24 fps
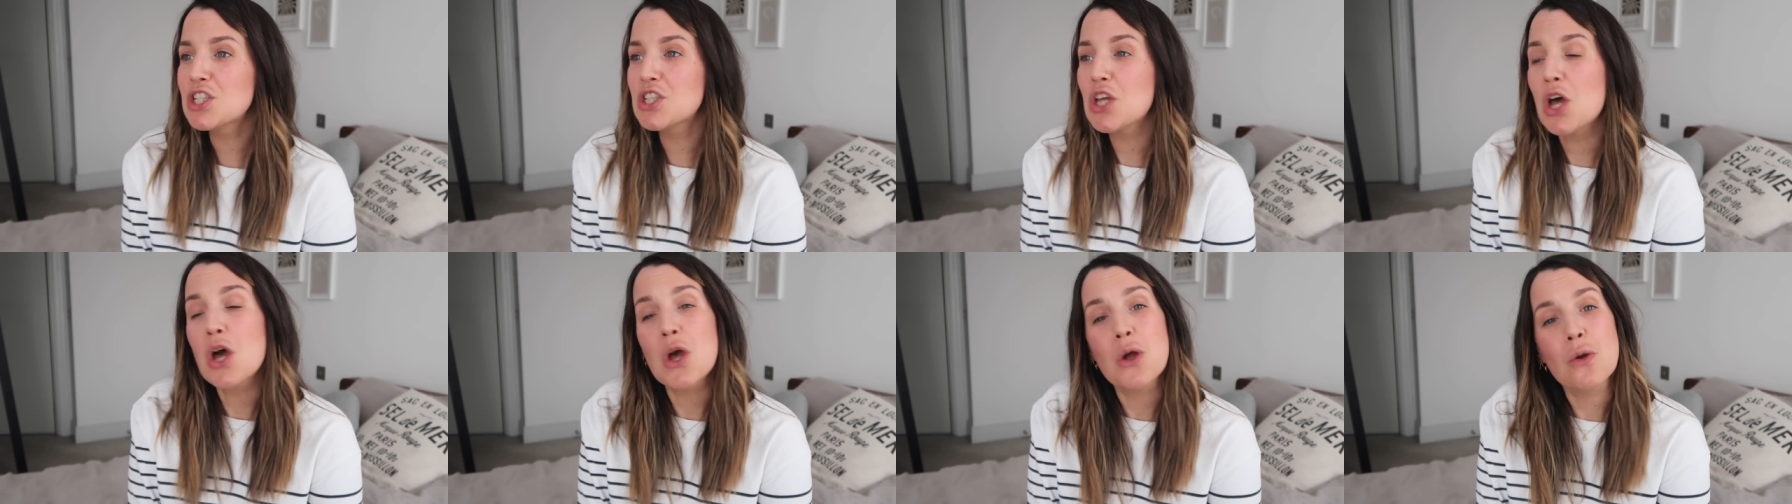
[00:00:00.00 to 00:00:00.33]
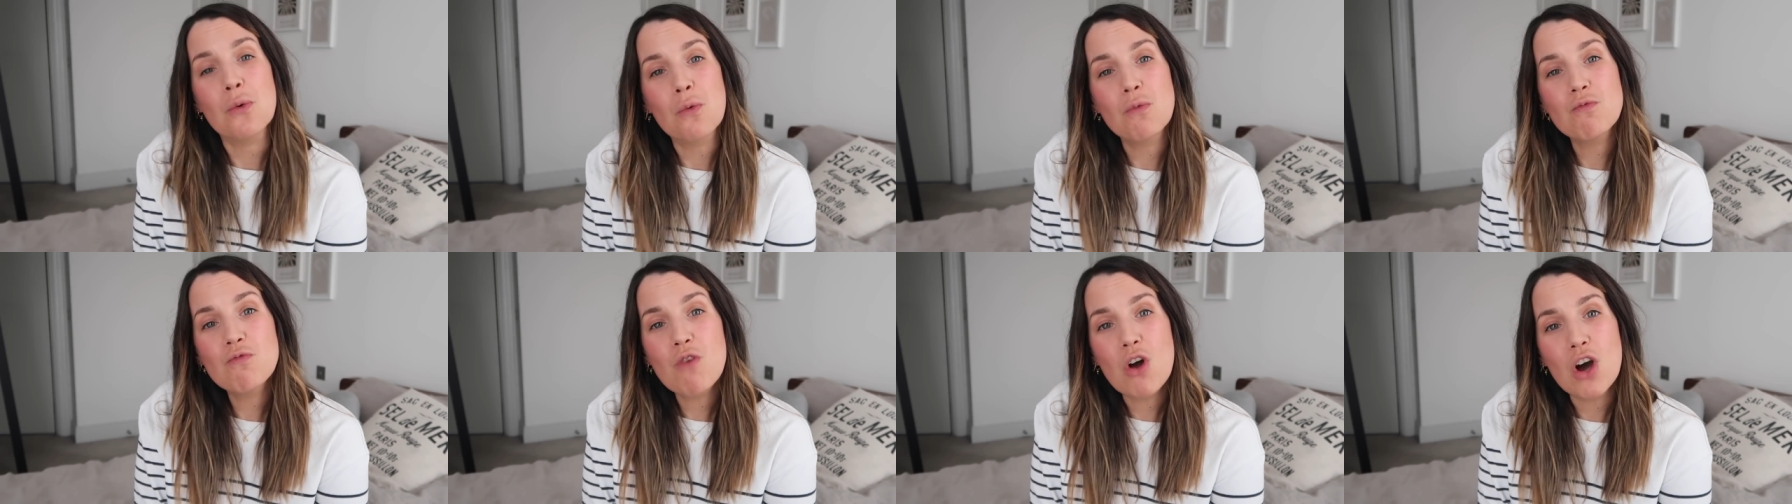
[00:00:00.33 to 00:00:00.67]

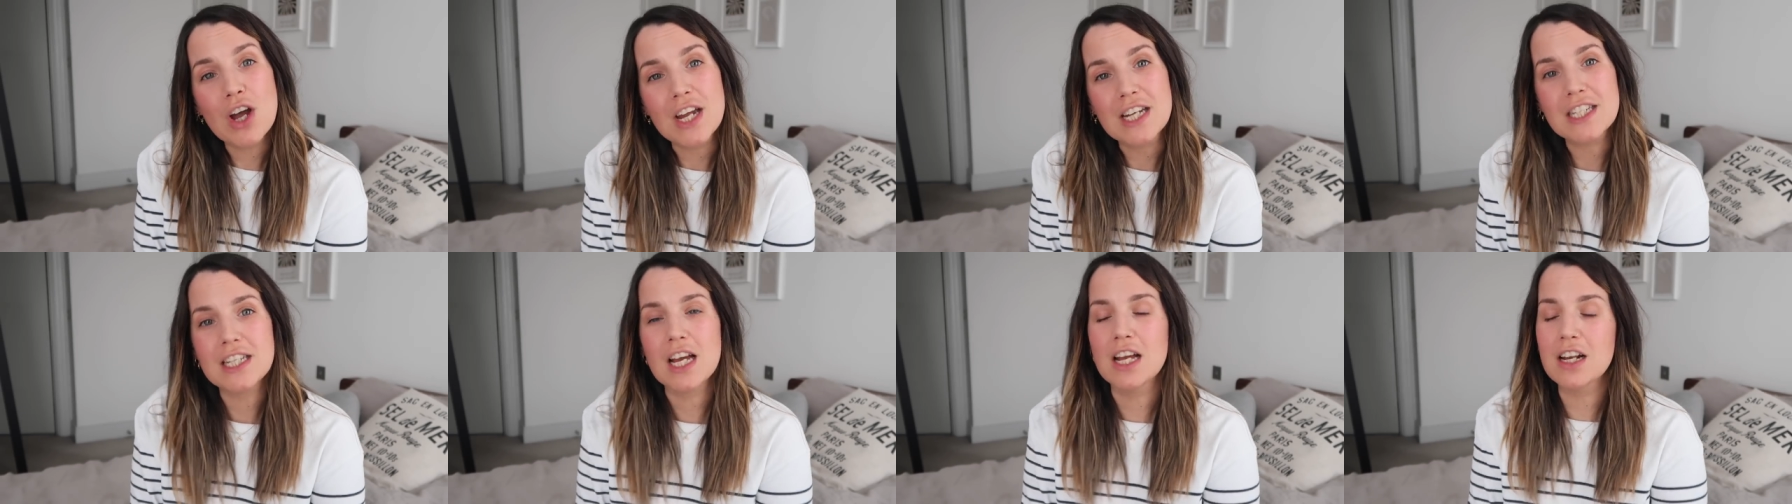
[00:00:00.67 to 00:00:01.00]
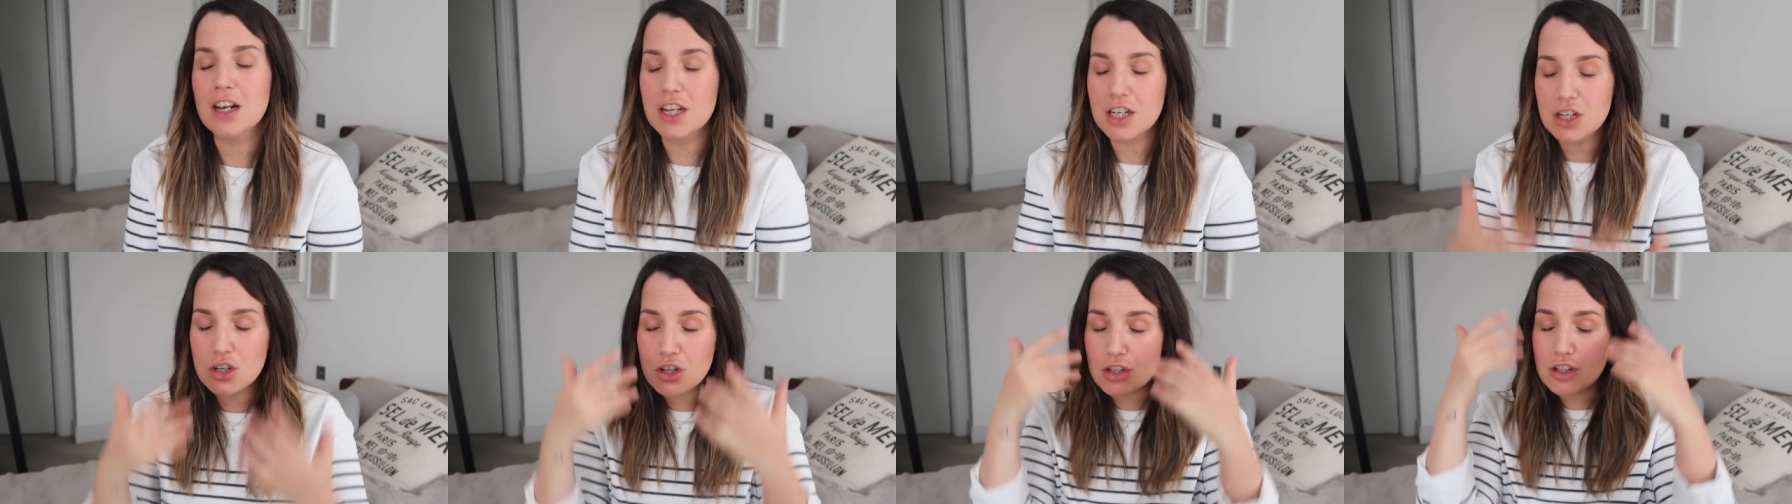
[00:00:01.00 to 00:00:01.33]
So, right,
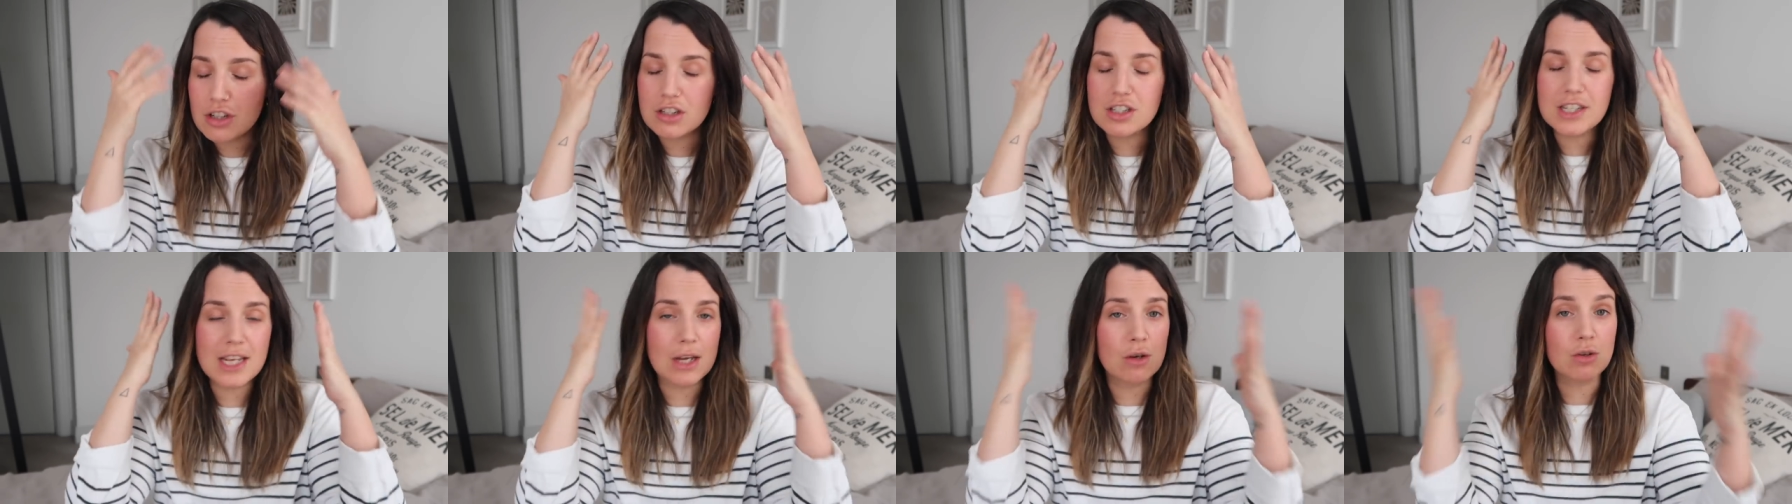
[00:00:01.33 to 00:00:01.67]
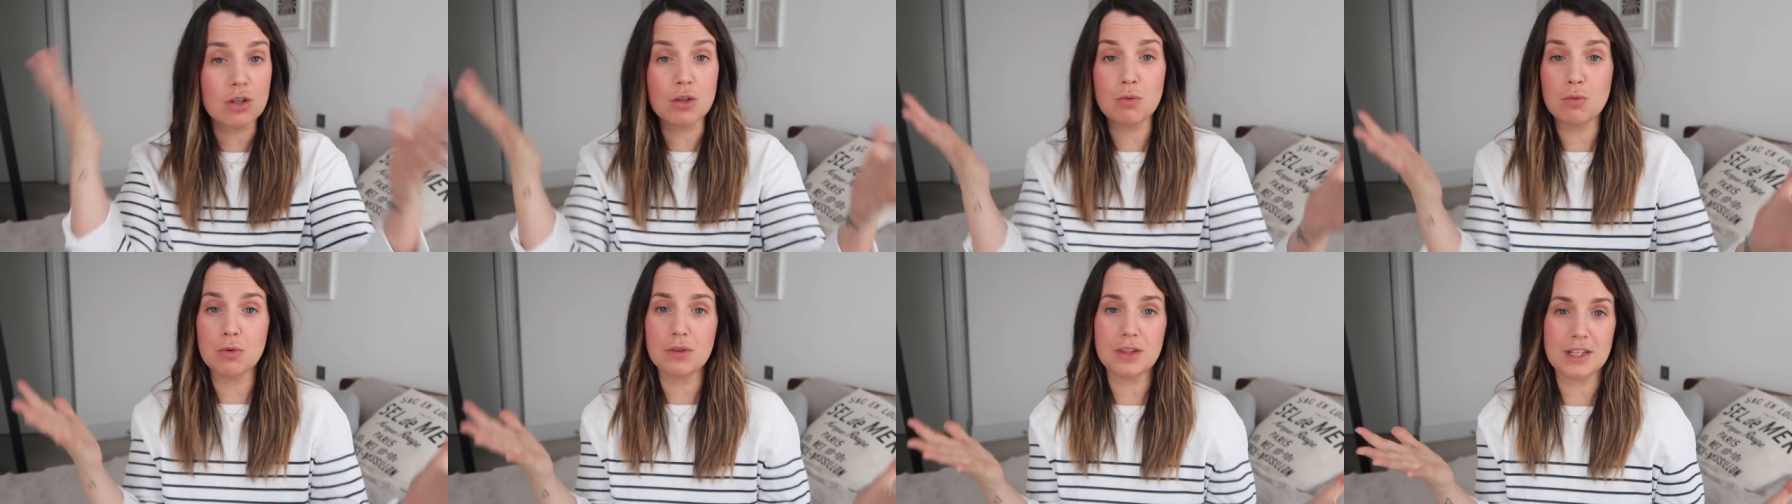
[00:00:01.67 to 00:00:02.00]
and I couldn't
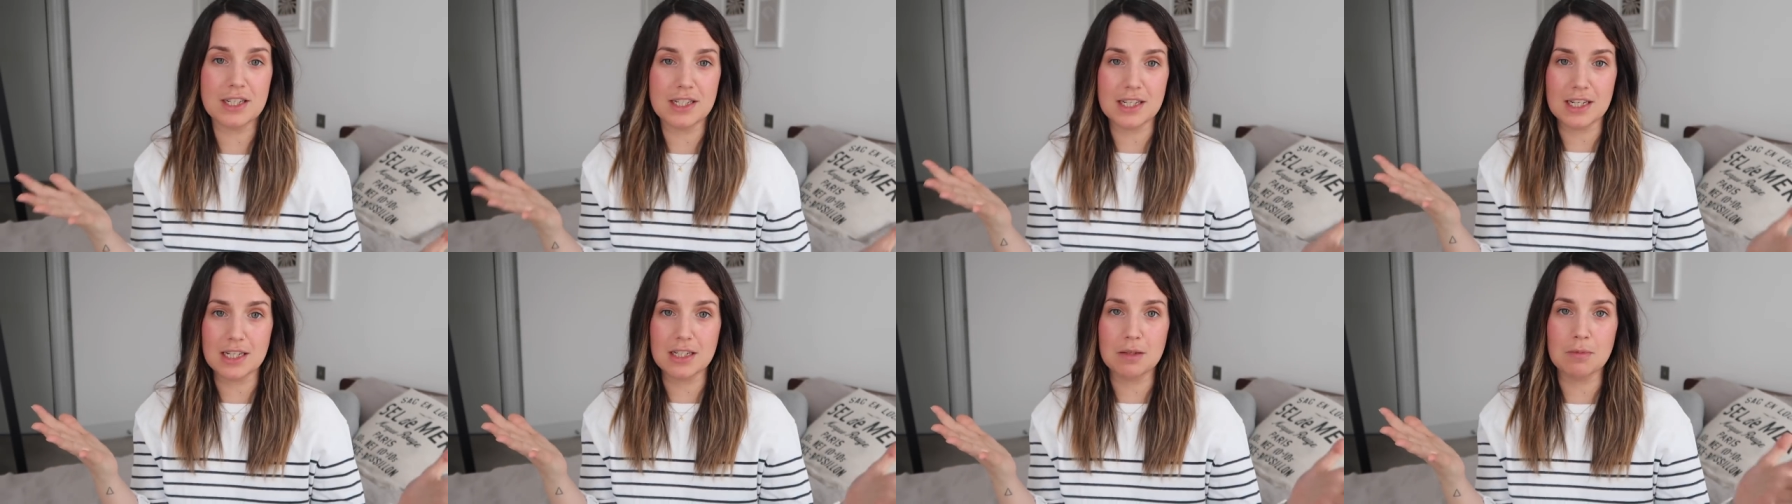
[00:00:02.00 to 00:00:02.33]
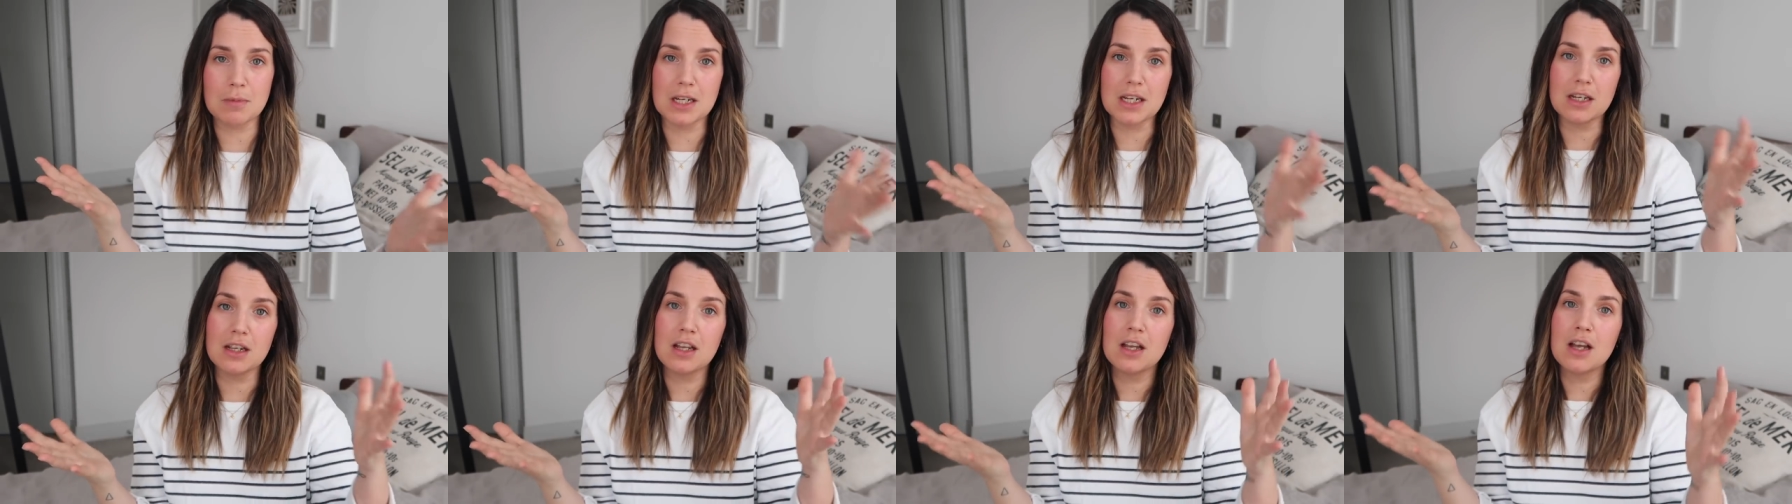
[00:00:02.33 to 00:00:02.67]
tell you what they said to
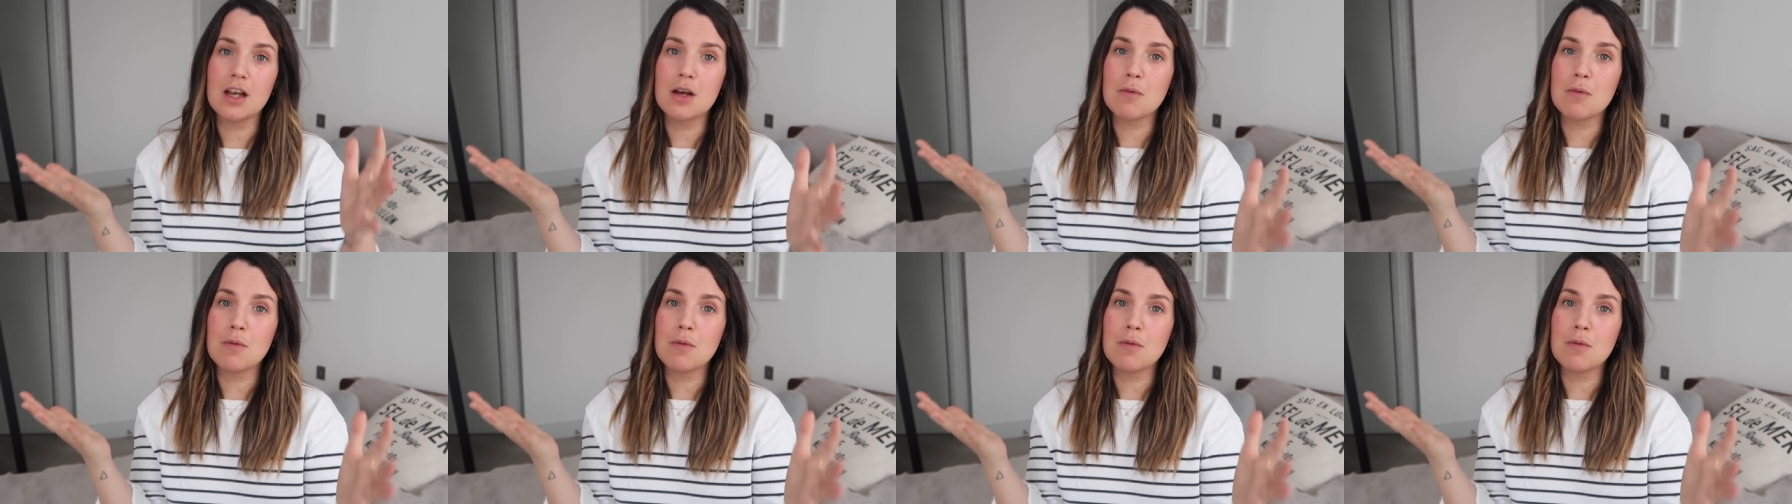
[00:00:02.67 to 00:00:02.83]
me,